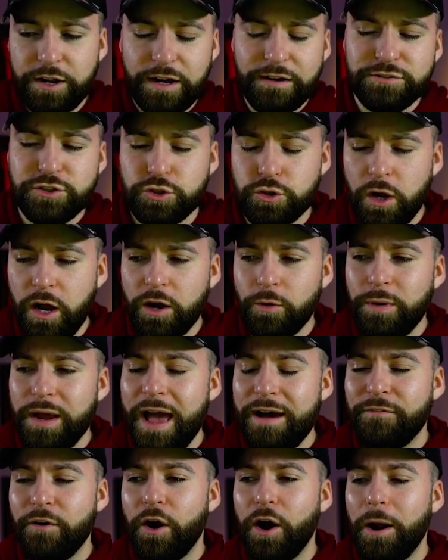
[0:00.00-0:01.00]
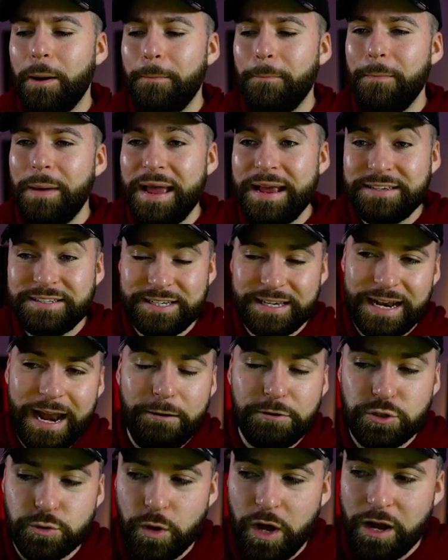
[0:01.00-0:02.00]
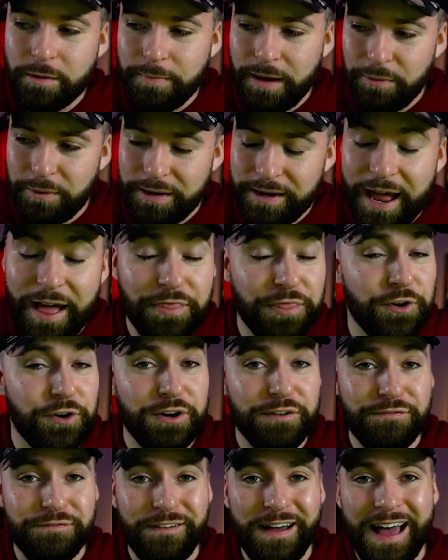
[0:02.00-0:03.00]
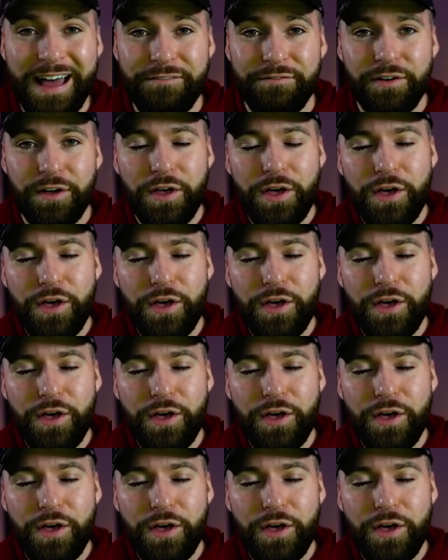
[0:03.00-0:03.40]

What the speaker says: off strong, we have our amazing, and I was wrong, by the way, not 35,